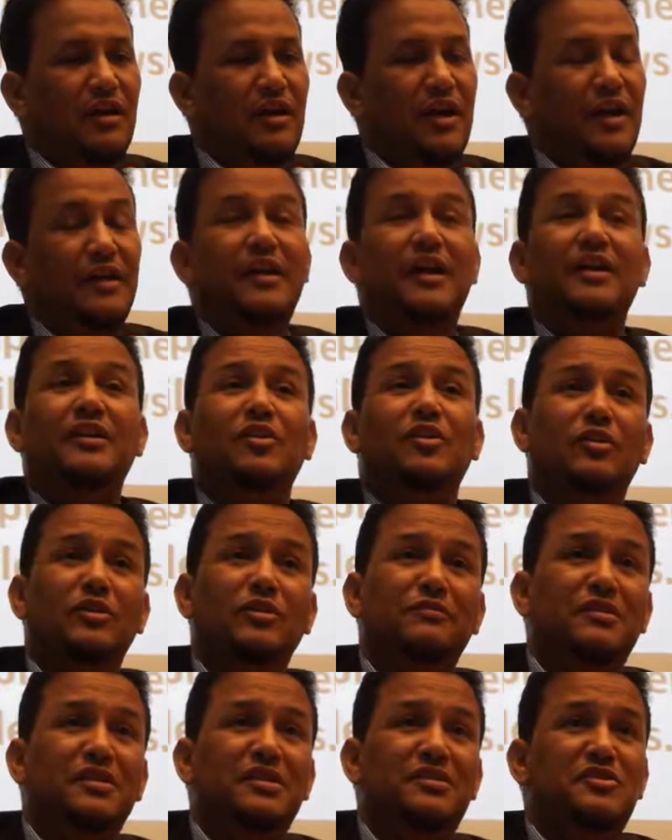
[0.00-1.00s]
Again, all
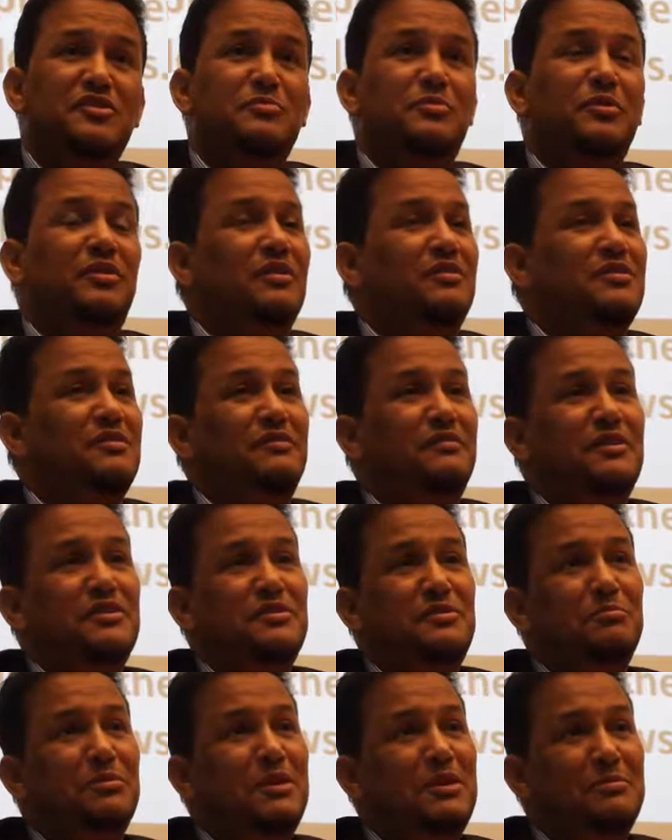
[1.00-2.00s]
of this is because of
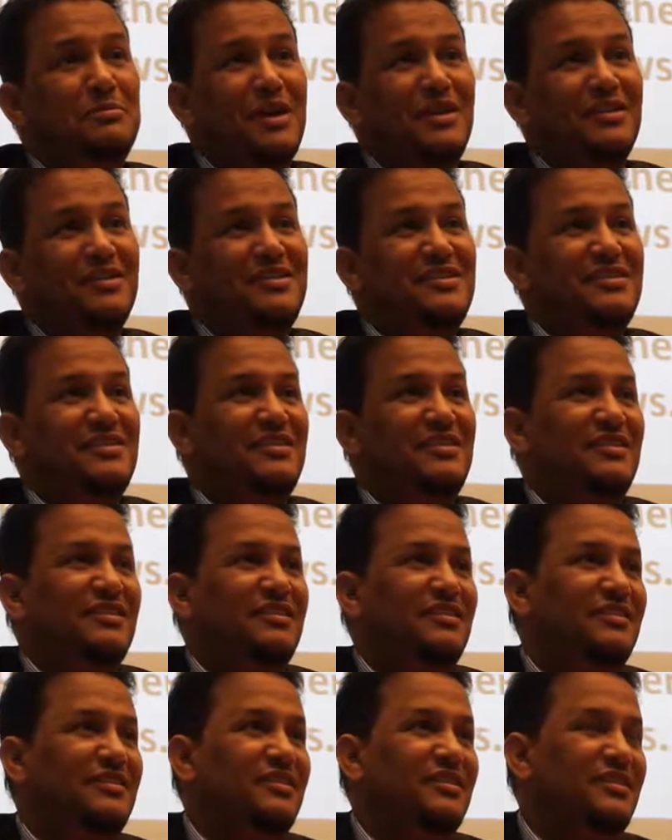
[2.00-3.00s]
this minimalist
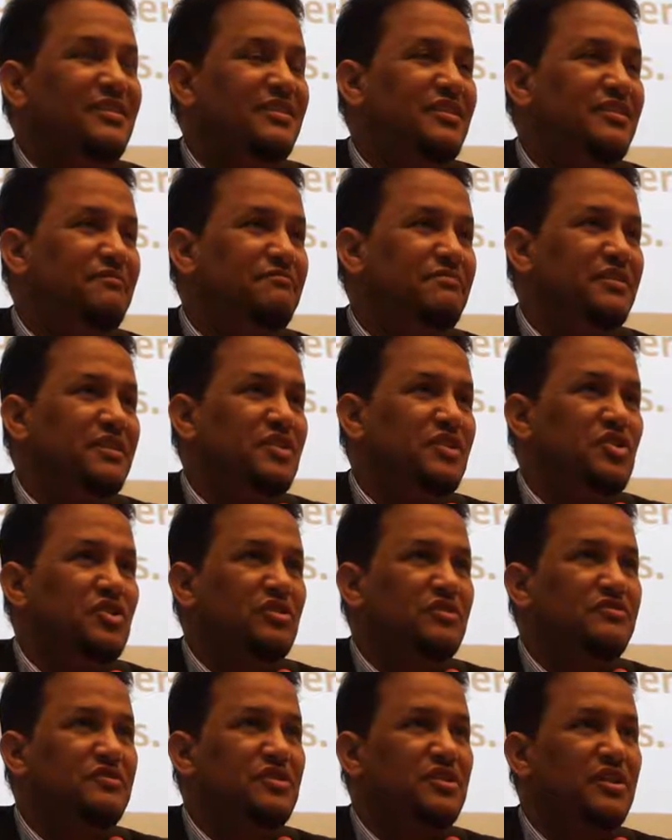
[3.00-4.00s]

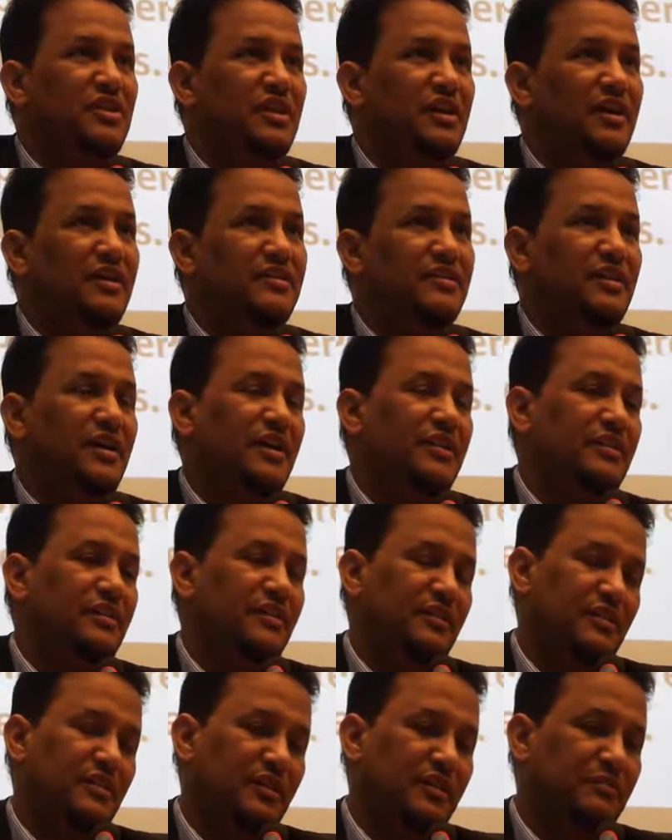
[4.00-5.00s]
definition of Sharia. And I
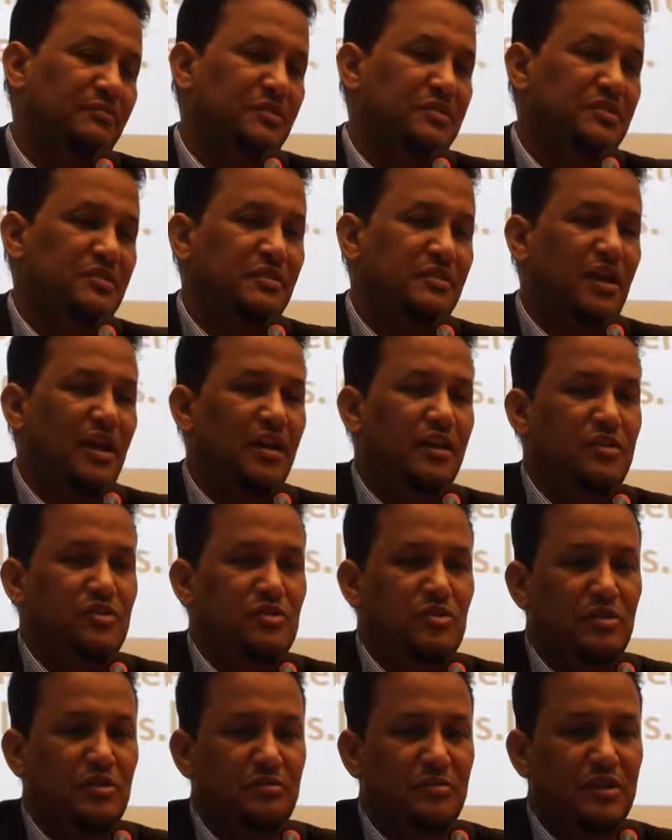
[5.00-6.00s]
think I
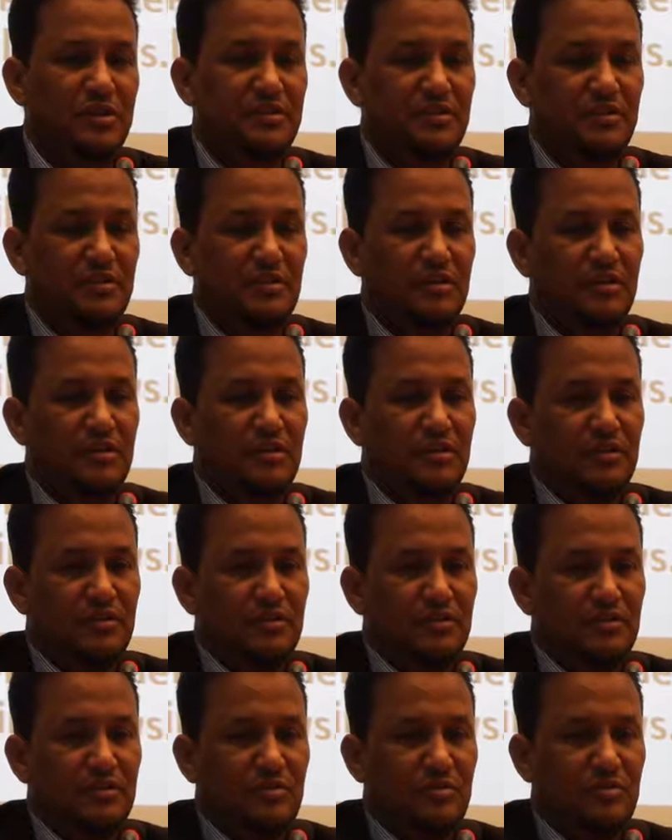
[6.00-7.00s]
enjoy what
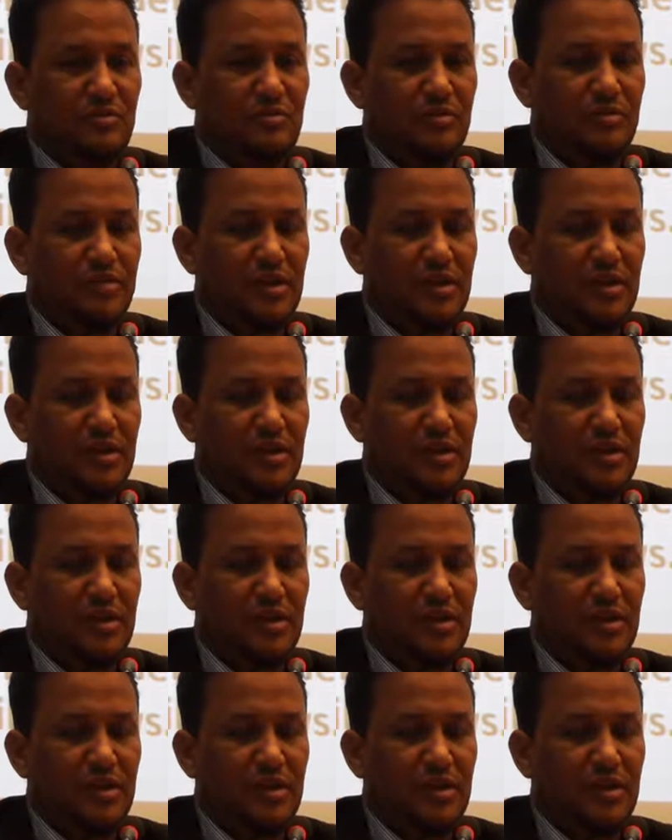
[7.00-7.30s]
Dr.